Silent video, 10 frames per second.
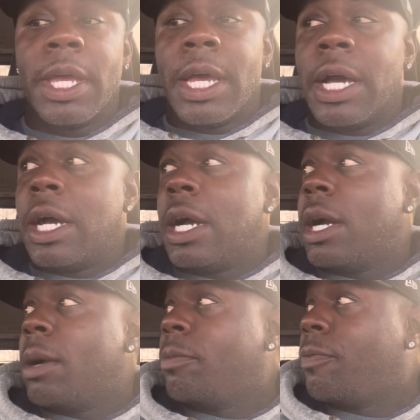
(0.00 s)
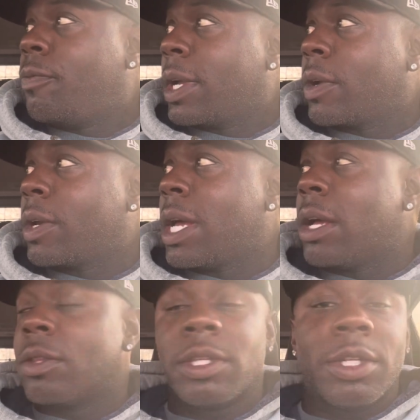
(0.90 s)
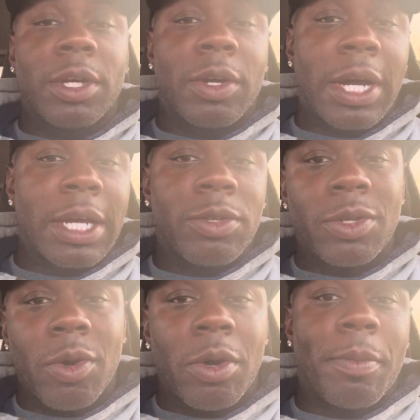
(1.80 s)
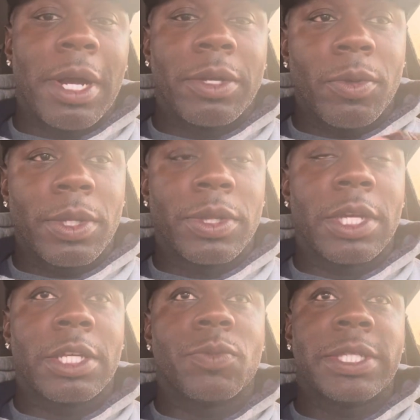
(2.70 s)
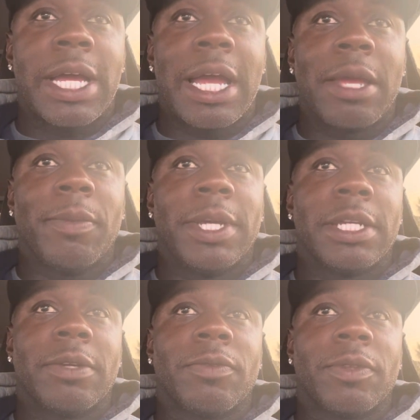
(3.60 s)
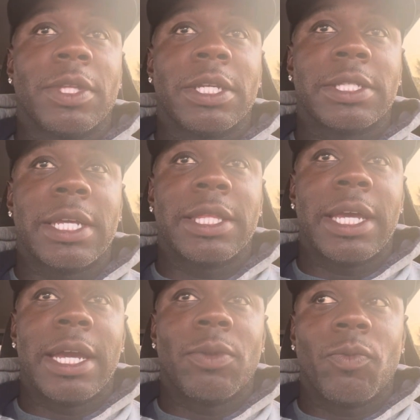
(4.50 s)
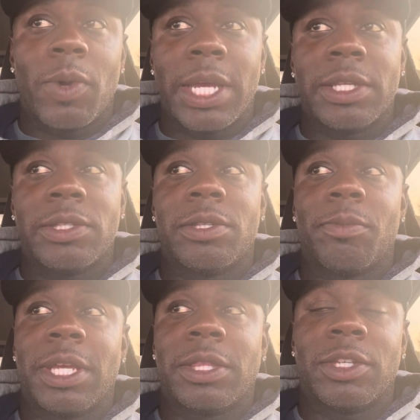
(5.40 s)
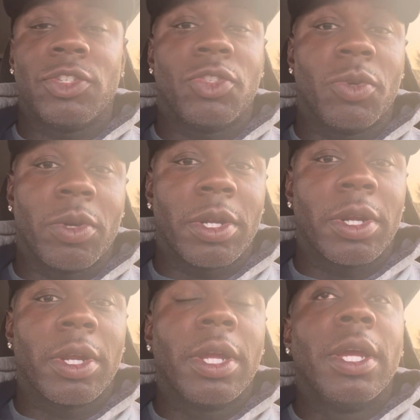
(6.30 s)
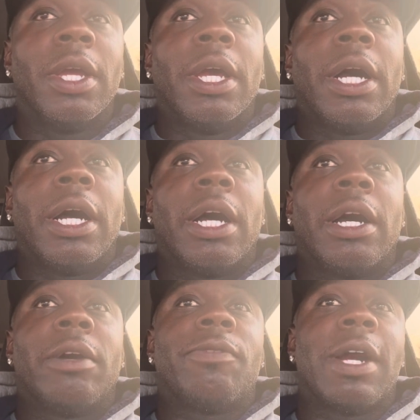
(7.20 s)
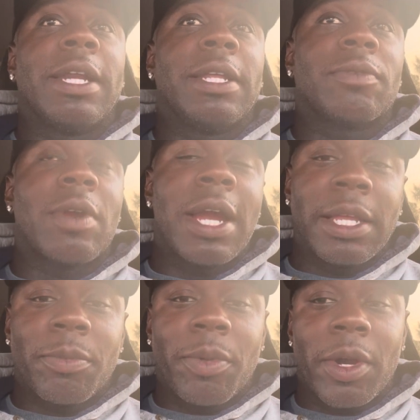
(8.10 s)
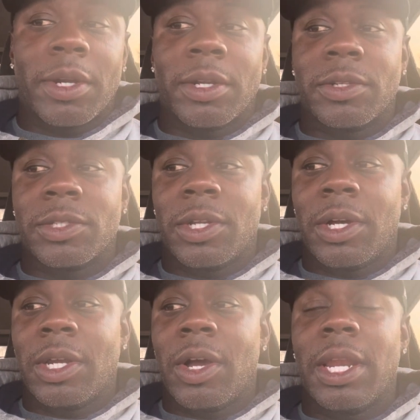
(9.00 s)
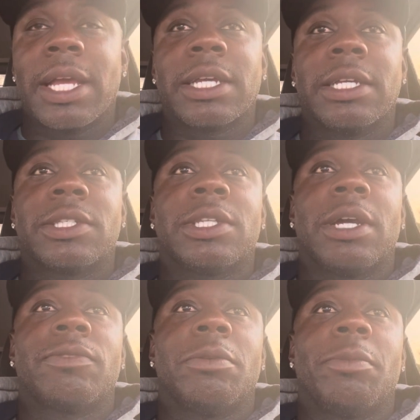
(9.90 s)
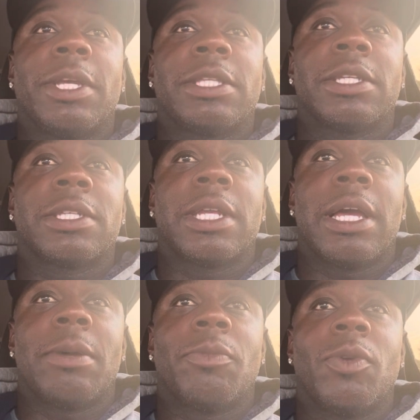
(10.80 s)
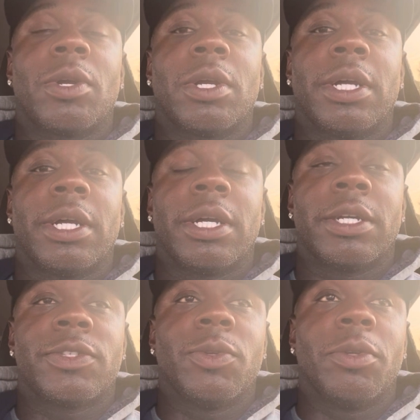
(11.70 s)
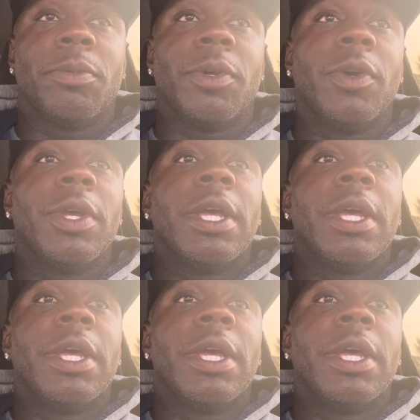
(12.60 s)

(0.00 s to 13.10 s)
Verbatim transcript: Um, figuring out, you know, how you go about doing things with timing and different things like that, ways to make this shorter uh, finding riding partners and all, all that good stuff to make this a lot more uh, suitable.